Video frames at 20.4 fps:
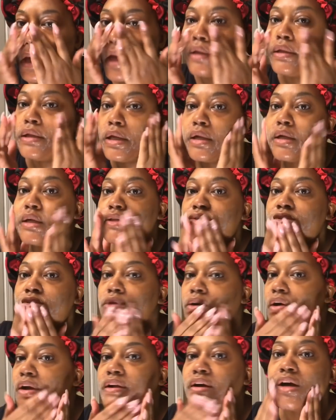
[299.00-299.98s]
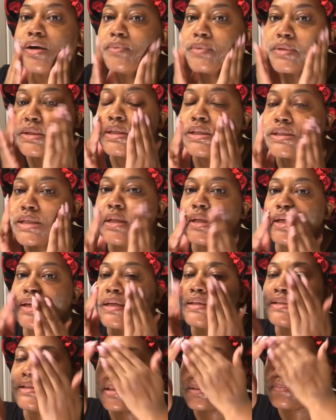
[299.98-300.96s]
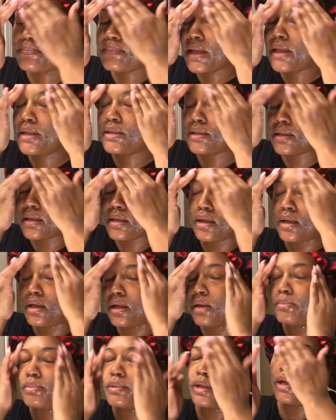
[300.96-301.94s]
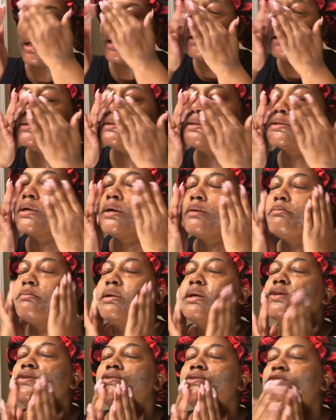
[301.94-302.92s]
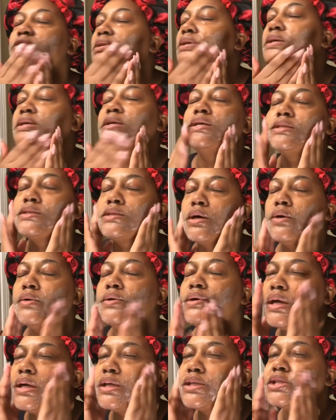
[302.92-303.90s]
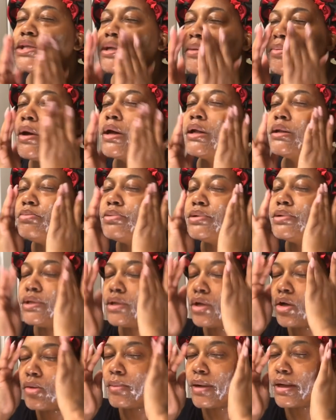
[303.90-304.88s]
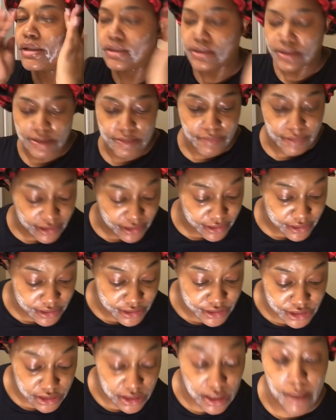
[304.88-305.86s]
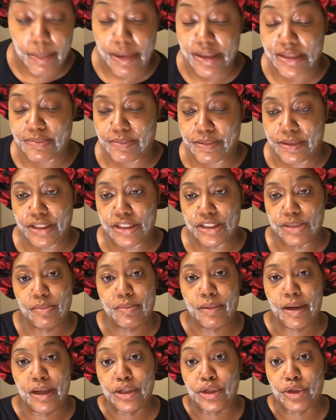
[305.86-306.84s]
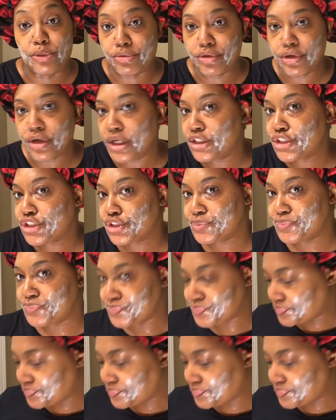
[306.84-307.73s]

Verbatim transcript: And then I start off with this, and then I just picked up, just going to make sure it gets on here. I should have probably put it on my little sponge, not my sponge, my little brush.